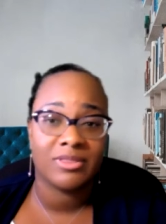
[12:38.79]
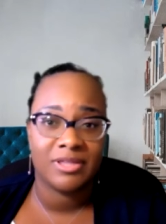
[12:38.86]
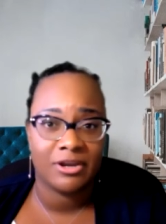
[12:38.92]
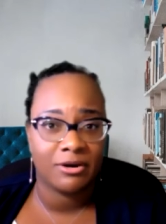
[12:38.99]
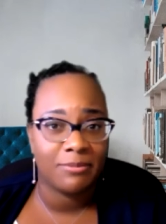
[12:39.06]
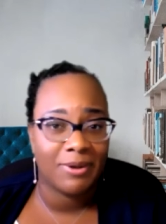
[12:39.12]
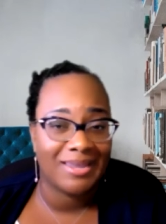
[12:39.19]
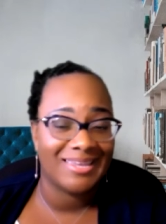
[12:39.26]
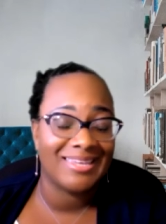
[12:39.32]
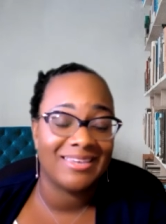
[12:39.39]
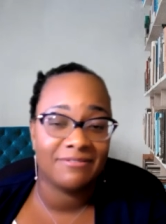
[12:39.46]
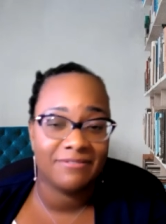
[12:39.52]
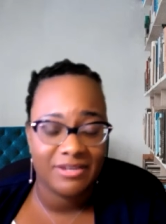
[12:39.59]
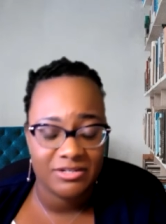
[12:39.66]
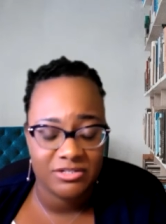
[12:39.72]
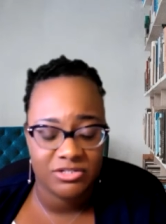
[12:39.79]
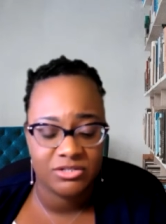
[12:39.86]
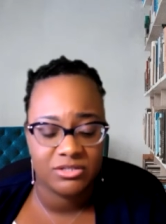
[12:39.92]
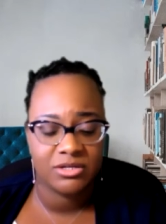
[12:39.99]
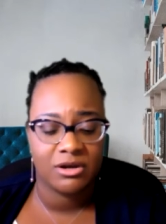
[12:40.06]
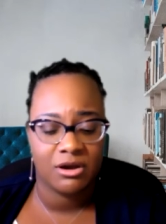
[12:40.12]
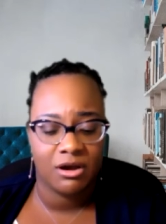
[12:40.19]
there by giving to
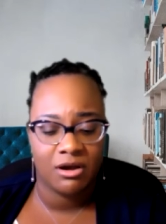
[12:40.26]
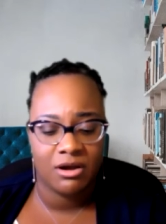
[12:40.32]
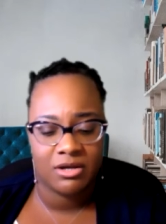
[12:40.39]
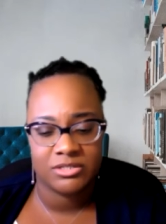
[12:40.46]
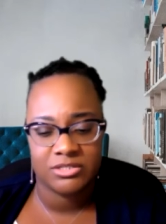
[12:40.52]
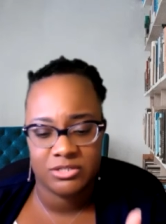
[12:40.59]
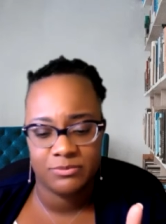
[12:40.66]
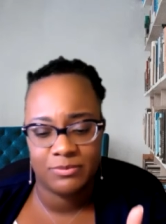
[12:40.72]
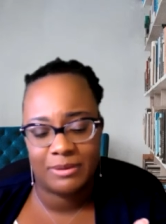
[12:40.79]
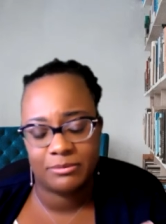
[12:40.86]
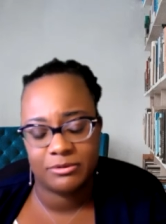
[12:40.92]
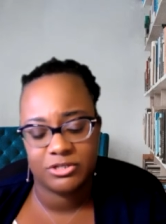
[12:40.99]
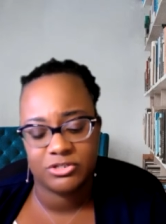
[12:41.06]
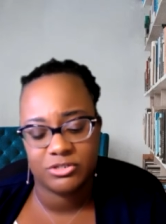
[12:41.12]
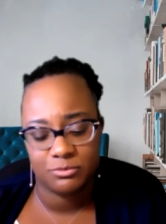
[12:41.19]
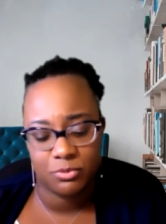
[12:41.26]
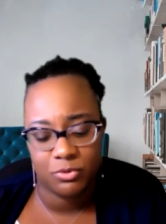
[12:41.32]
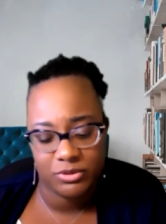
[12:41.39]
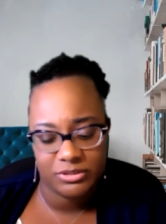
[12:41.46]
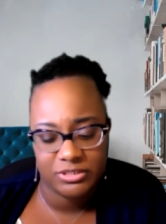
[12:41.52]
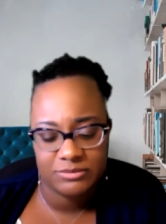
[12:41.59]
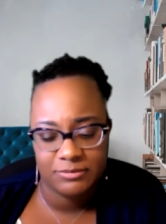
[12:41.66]
the cause to be able to
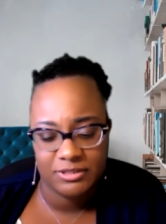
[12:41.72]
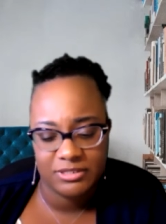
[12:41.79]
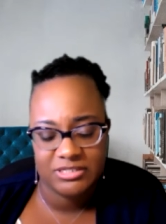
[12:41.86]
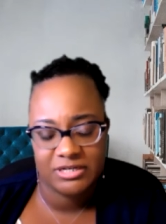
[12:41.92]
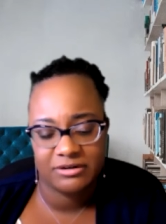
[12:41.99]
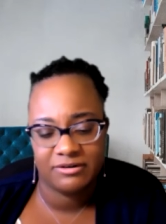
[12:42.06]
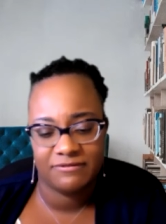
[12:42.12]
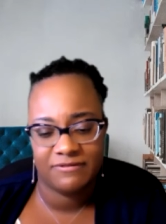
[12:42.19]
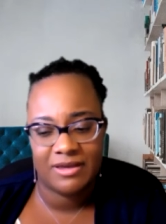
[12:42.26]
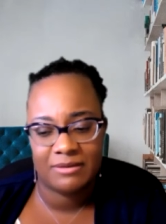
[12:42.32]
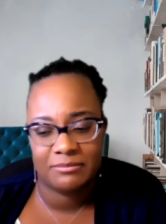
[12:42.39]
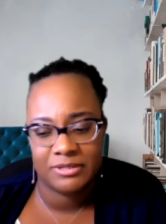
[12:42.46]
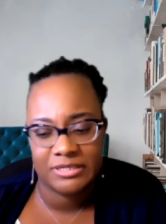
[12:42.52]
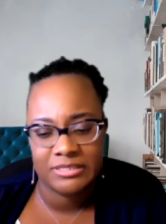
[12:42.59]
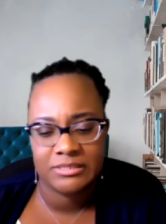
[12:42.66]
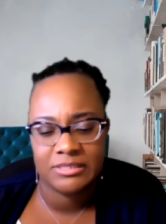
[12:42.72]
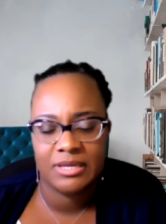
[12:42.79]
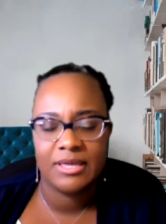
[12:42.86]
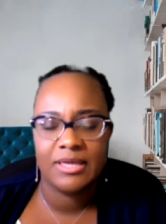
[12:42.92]
support these military families,